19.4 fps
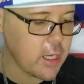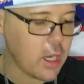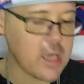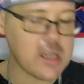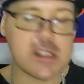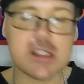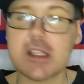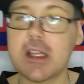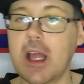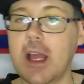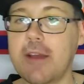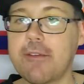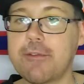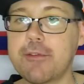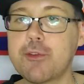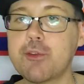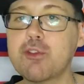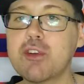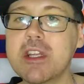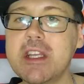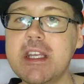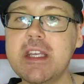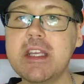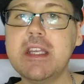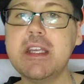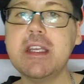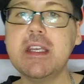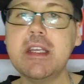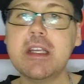cards left.
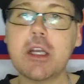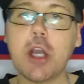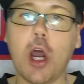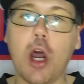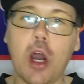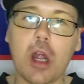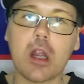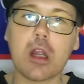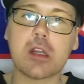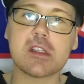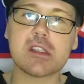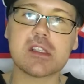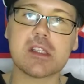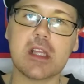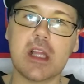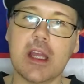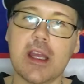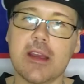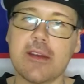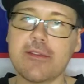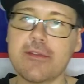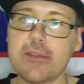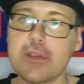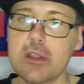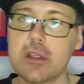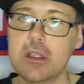3 cards left.